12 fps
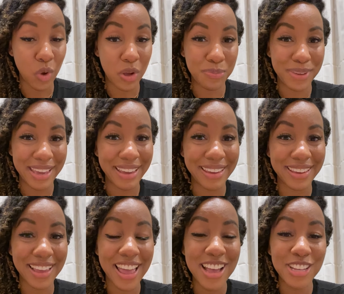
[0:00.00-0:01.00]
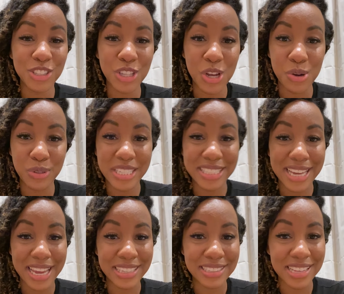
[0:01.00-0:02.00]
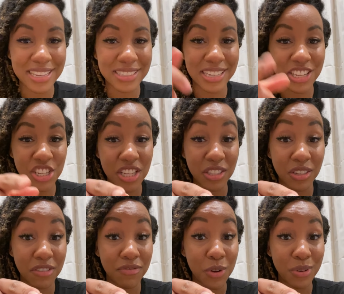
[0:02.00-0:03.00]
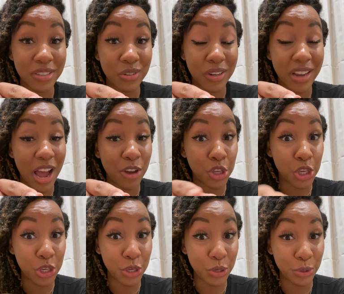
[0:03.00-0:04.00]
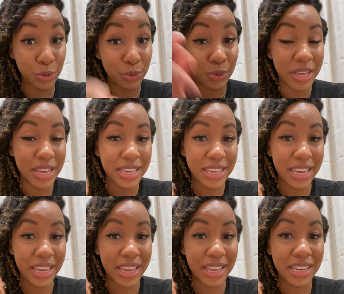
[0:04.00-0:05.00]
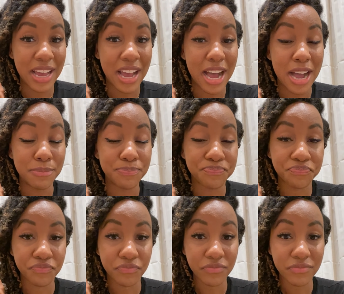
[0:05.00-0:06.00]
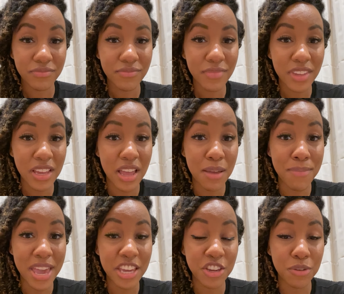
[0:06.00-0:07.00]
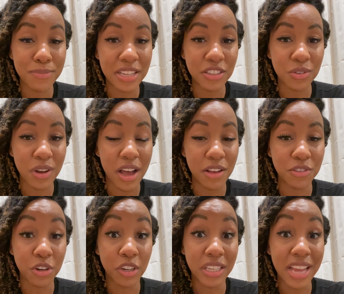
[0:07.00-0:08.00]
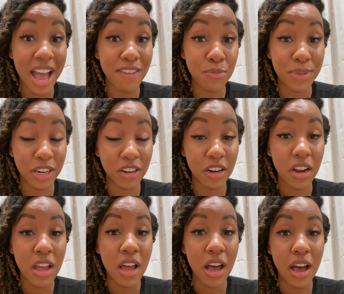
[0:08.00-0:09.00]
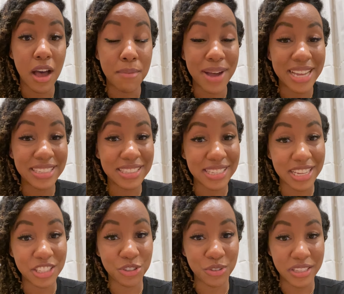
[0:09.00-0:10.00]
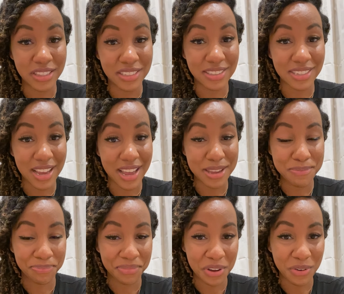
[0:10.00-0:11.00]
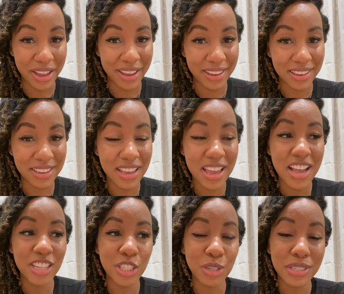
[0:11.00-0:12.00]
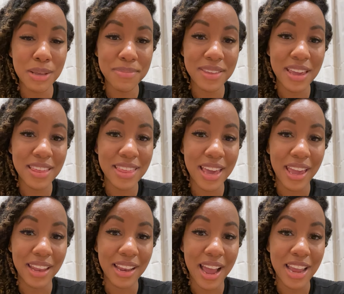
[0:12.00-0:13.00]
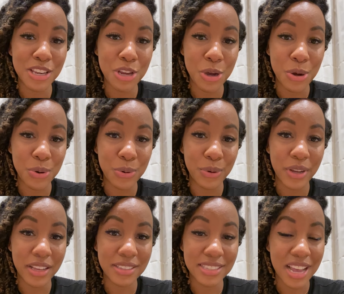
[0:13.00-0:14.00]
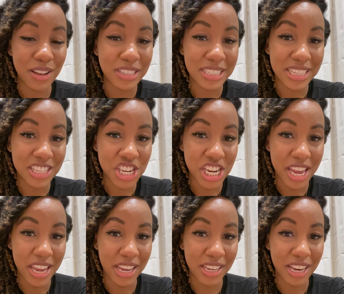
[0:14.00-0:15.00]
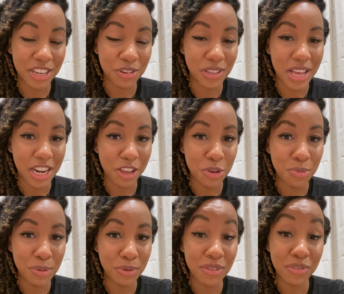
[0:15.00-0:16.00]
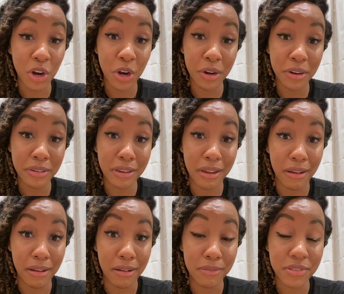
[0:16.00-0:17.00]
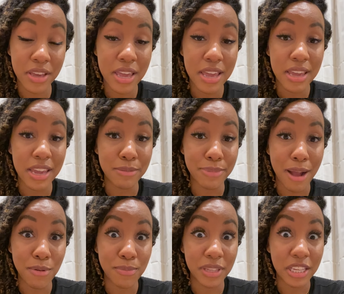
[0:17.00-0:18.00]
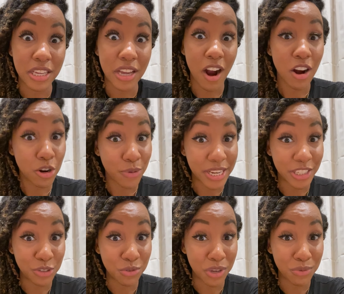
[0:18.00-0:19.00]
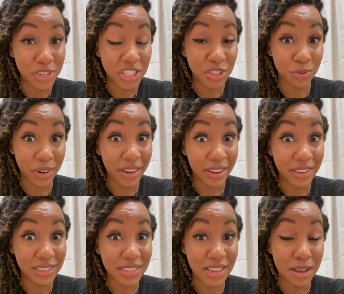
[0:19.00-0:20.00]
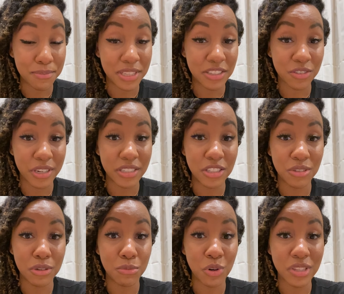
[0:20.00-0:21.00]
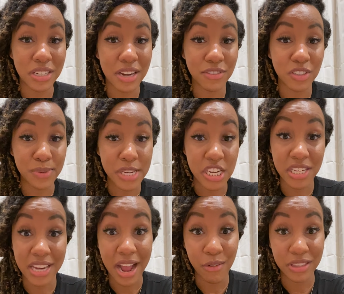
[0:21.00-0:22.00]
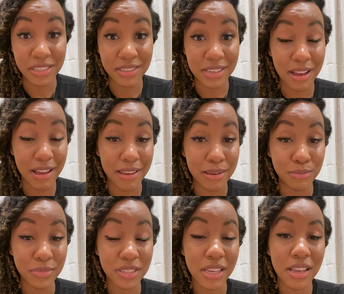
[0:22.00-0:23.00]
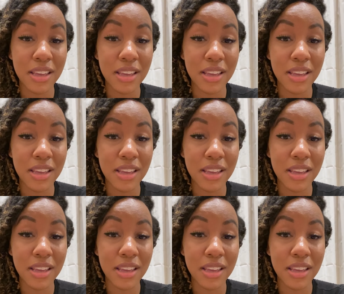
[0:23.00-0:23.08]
well-being. So today's lesson is just going to focus on how you can make your mental health, or can have a better mindset during this time. Okay, so something that I know sounds cliche, and I know a lot of you people have heard of and probably are already doing, which is great. It's great to do it more than ever, especially now in these times.